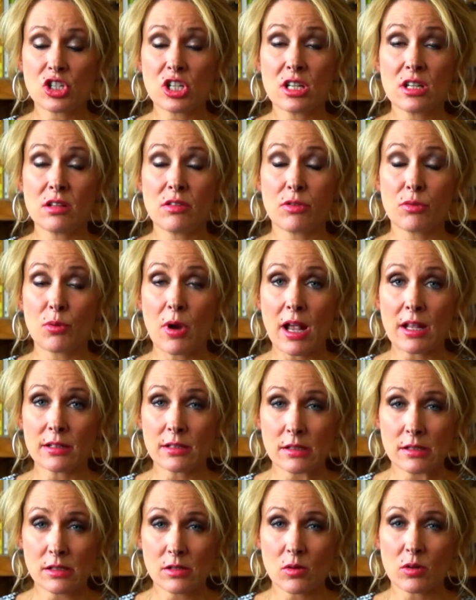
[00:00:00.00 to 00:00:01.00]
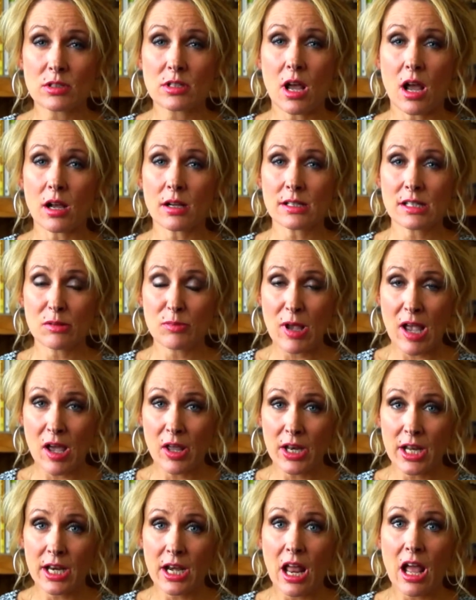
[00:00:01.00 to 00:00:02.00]
she threatens or talks
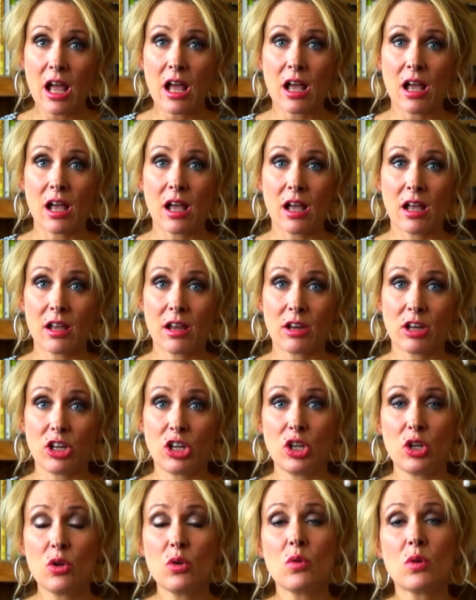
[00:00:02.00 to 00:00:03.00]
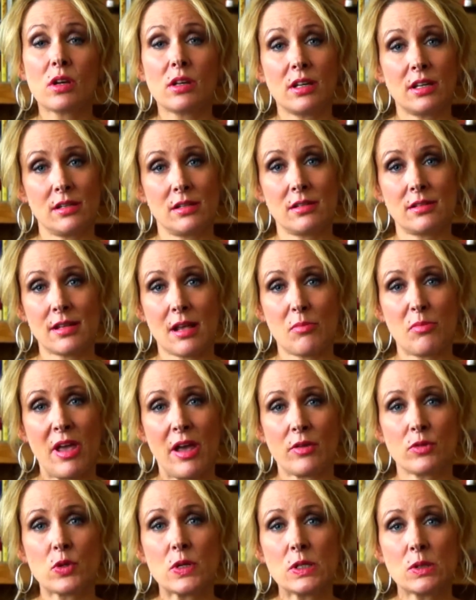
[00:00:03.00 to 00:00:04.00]
about it, you need to set
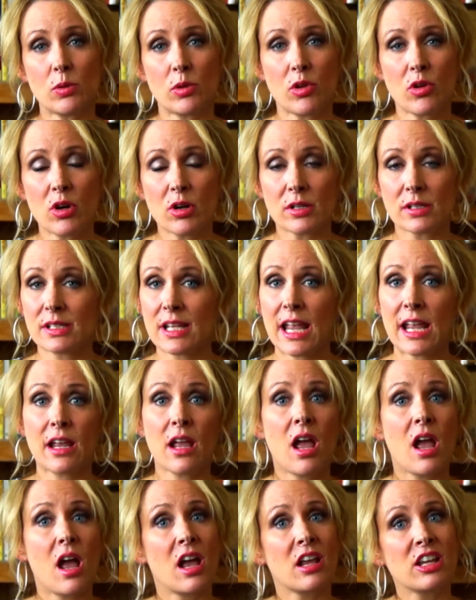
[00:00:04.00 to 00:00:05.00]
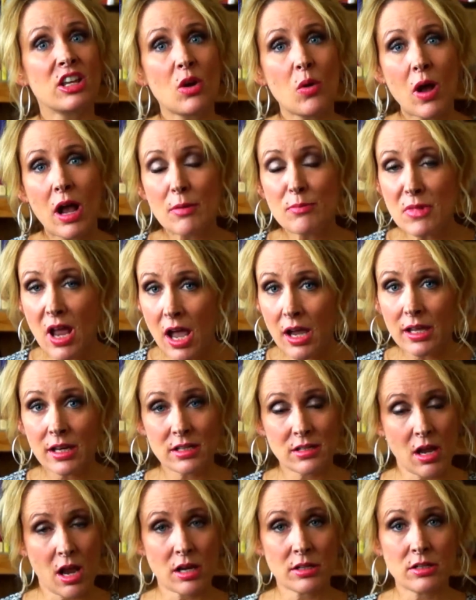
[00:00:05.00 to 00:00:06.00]
boundaries with her, saying, you know what, I'm not
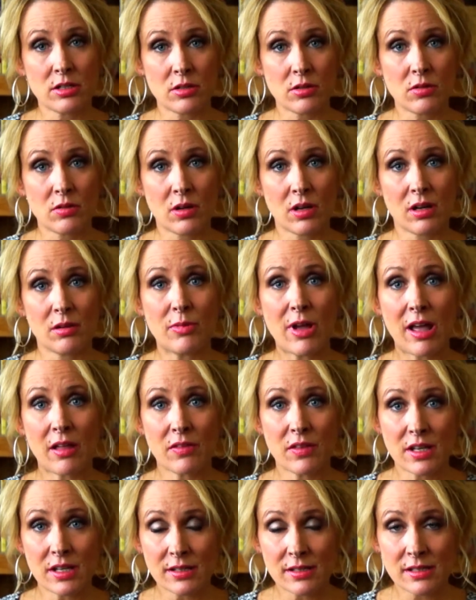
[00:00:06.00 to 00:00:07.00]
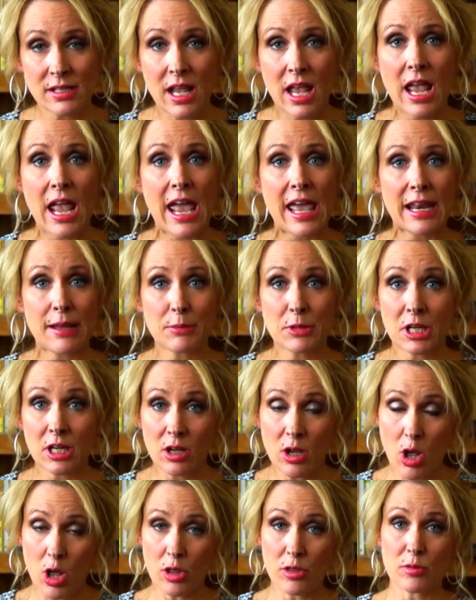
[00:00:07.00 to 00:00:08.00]
going to talk to you about this, and I'm going
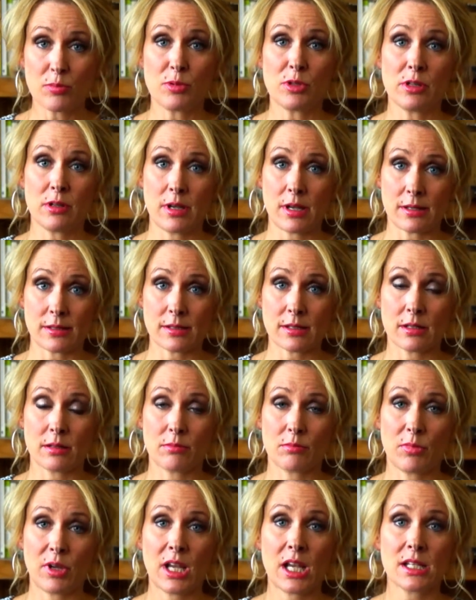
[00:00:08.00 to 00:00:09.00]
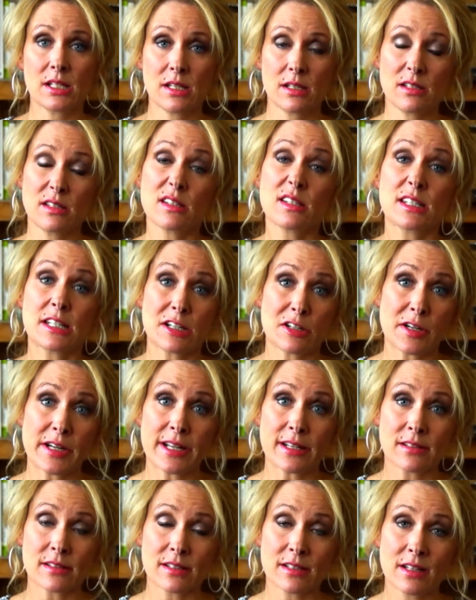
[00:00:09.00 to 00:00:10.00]
to call the police because this is
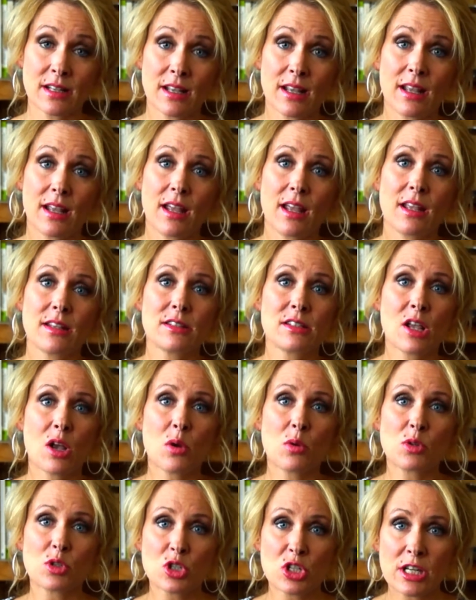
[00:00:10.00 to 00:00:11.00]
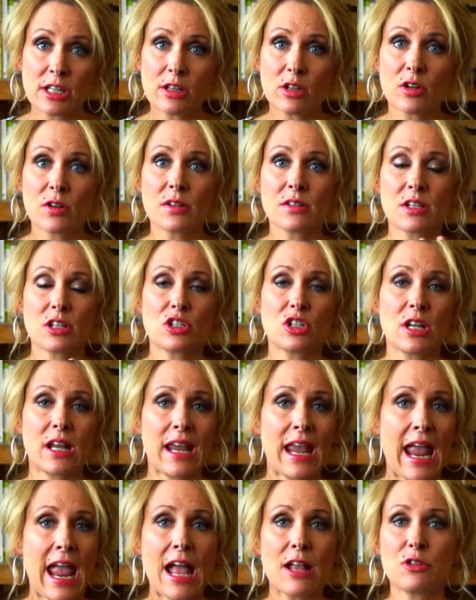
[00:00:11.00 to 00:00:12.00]
serious. So she learns that she
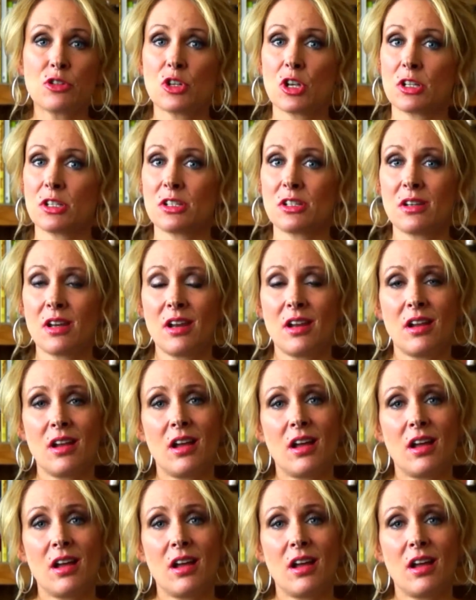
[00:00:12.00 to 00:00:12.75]
can't just